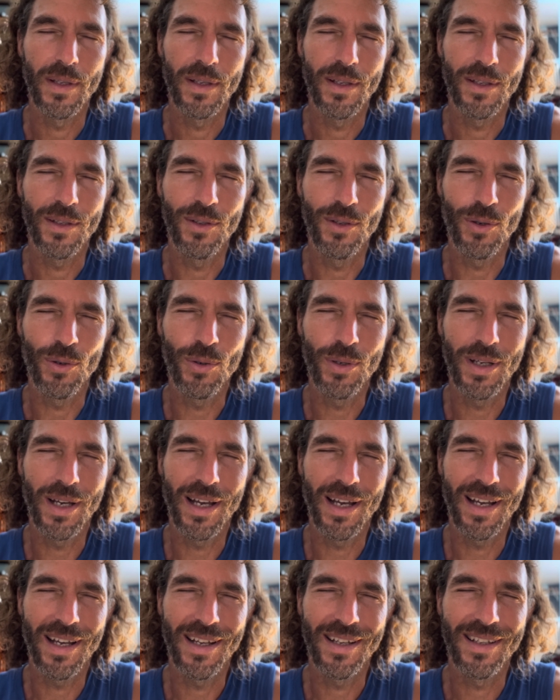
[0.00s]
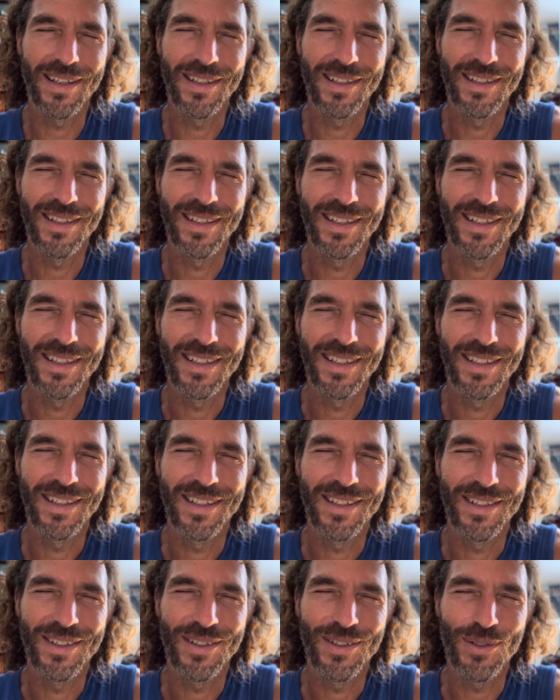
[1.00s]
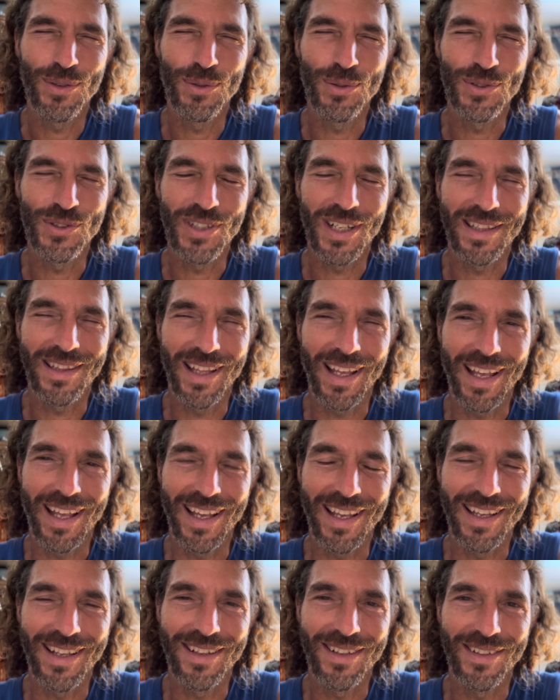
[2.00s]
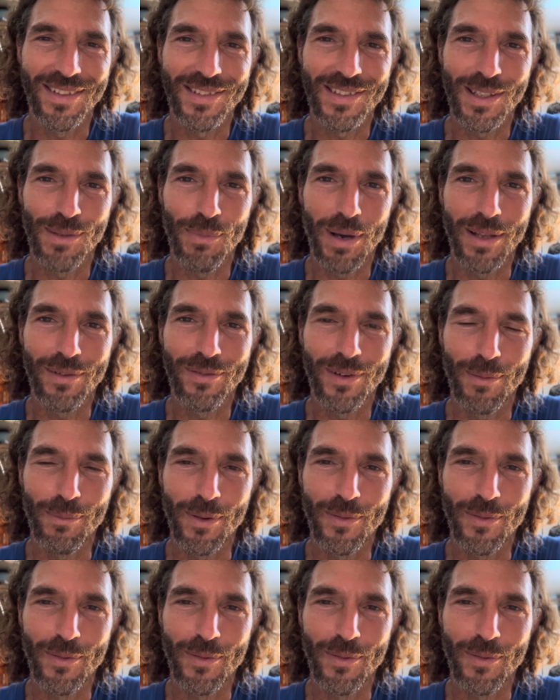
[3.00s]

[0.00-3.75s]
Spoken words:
yoga uchate samatvam,